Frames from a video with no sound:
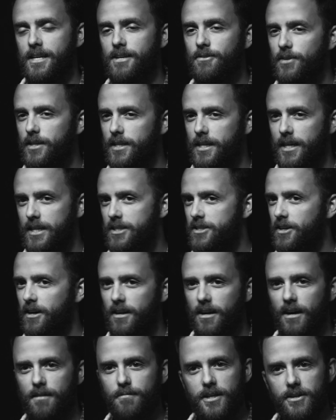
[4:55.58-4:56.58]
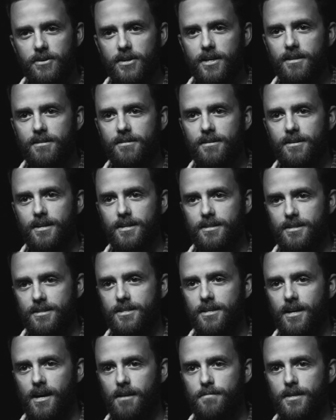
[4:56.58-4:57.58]
didn't really dawn on me or anything at the
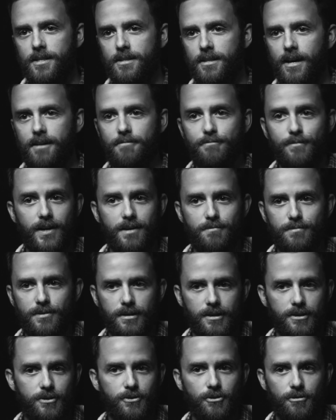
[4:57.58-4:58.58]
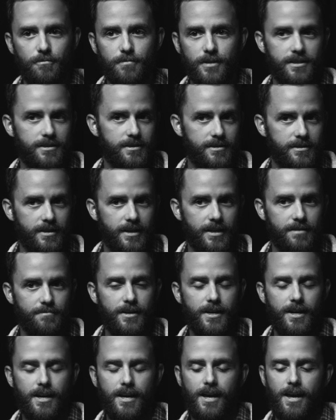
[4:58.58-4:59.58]
time that might be a cool business name.